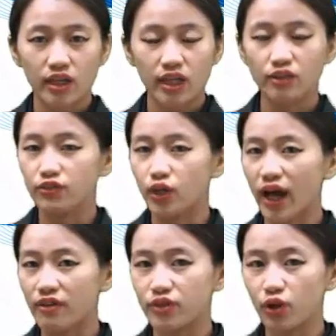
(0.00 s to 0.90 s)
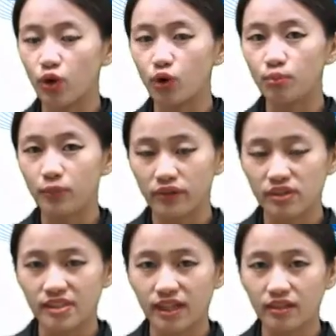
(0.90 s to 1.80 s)
If you have your own mother
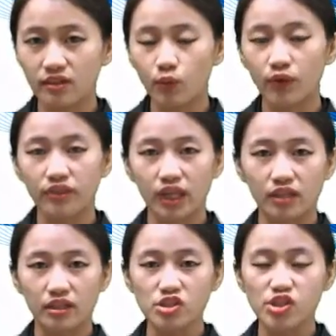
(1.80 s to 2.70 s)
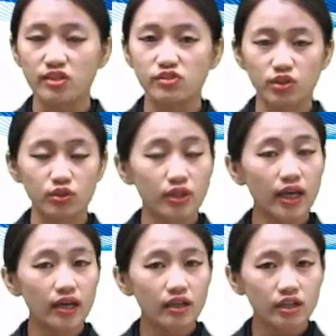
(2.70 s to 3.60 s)
tongue with English,
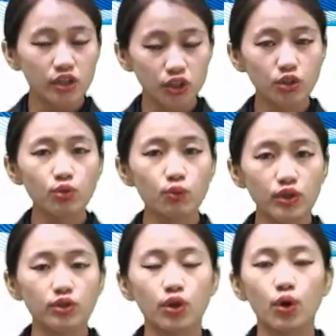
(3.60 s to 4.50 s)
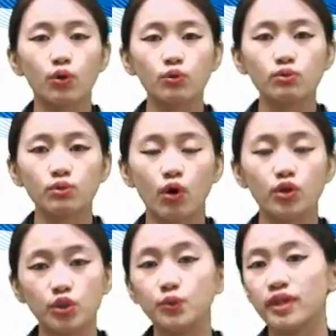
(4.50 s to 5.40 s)
you would know or
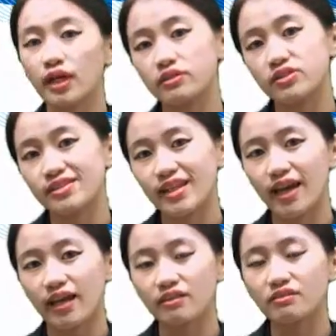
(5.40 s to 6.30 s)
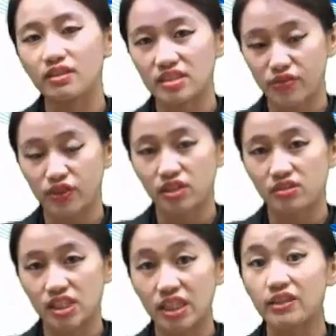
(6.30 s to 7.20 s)
you would understand the
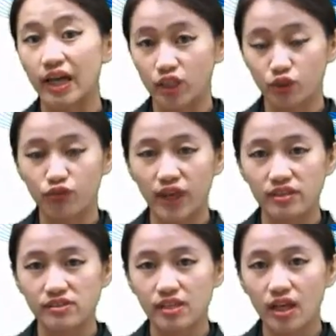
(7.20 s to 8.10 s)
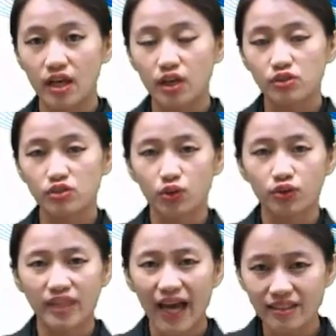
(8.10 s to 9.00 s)
difficulty that you face.
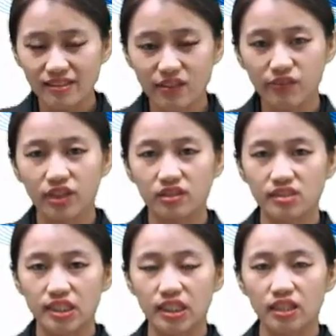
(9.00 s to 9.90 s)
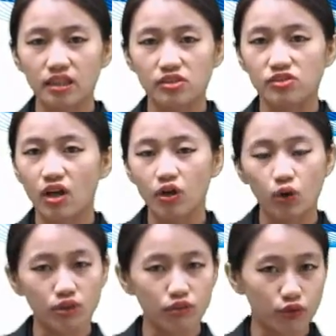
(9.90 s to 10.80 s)
So that difficulty is not
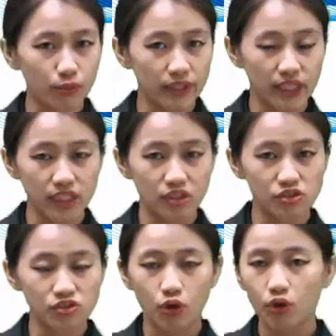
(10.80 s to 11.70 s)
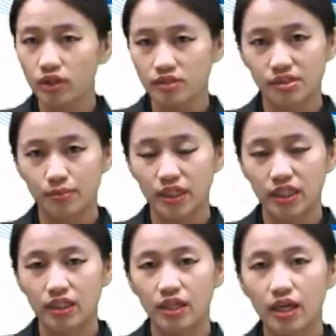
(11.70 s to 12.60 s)
only for beginners or
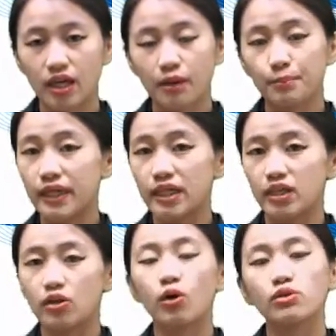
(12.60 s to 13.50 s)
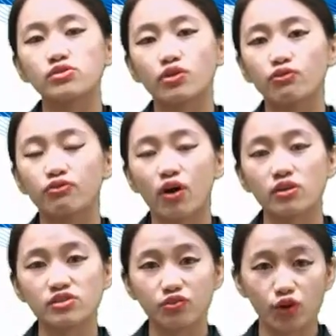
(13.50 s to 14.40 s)
intermediate, but it also
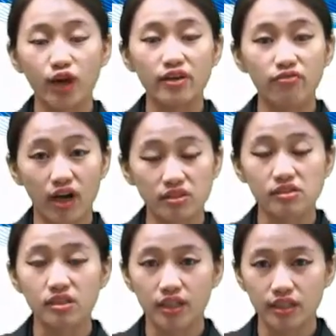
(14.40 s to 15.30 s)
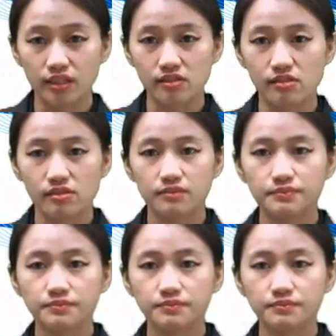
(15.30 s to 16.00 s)
falls for advanced learners.